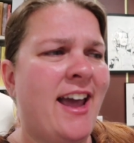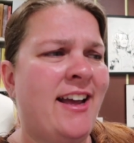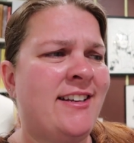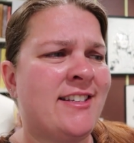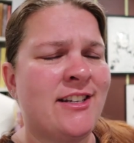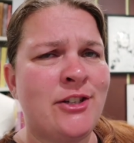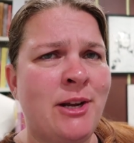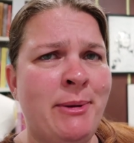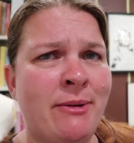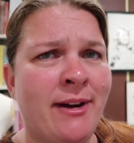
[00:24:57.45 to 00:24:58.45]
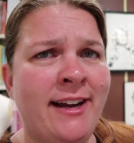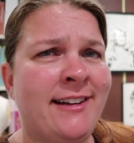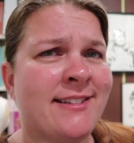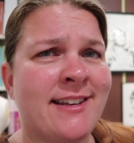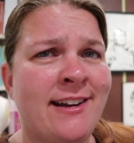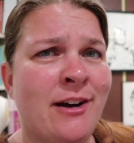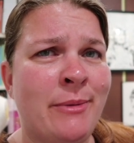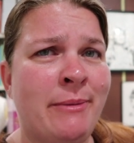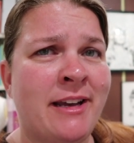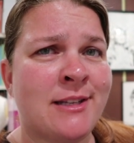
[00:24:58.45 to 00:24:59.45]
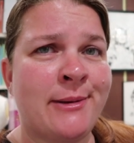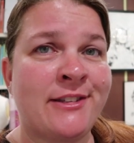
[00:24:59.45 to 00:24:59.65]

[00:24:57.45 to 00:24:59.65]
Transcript: And J P Ryan is gonna help me make a